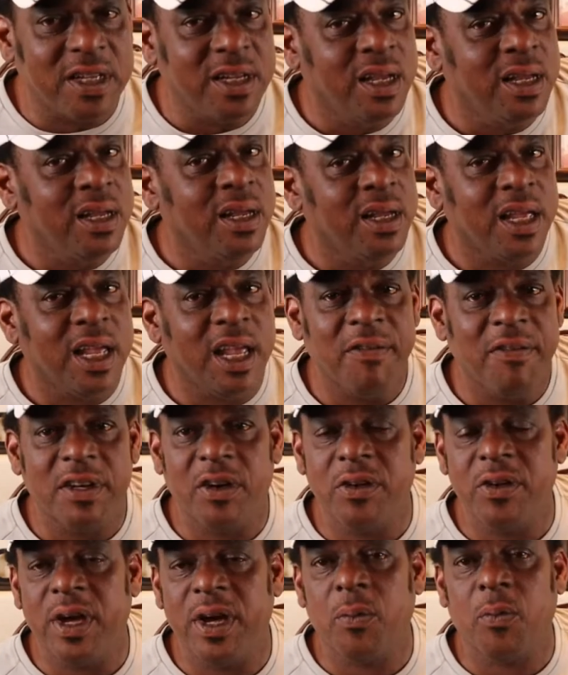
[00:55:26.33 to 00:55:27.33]
And even
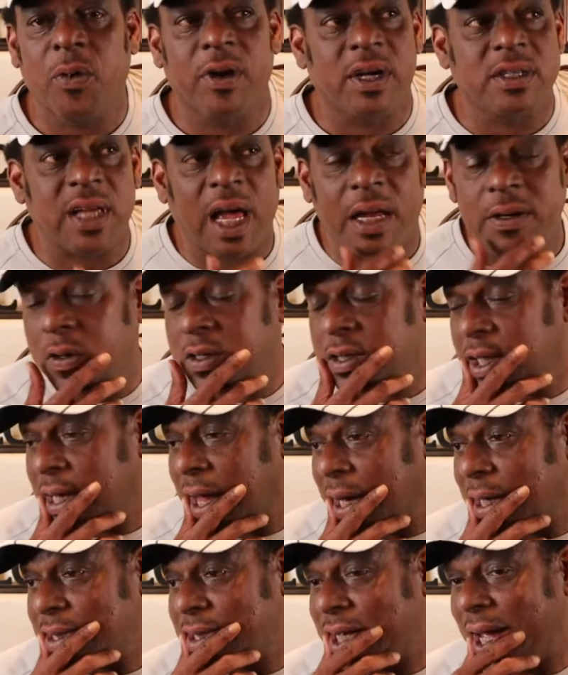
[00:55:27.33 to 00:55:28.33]
though you're at work, because I know it's a
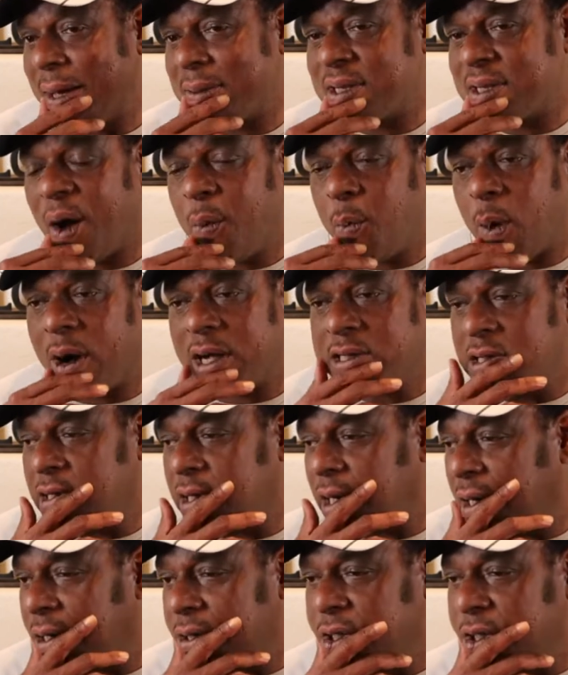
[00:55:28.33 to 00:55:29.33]
lot of times I watch
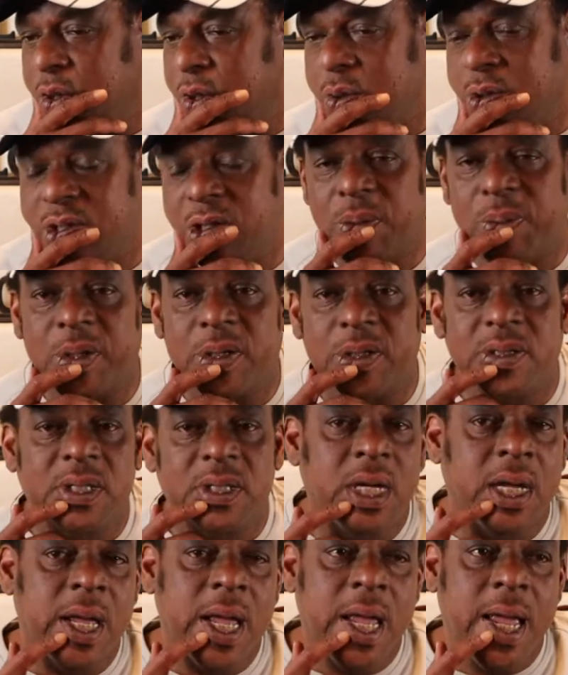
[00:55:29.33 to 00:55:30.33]
uh, other
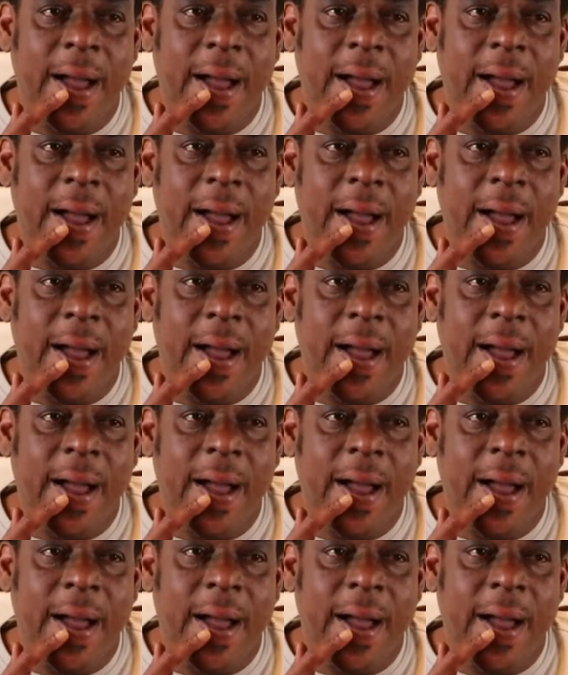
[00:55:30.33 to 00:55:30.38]
YouTubers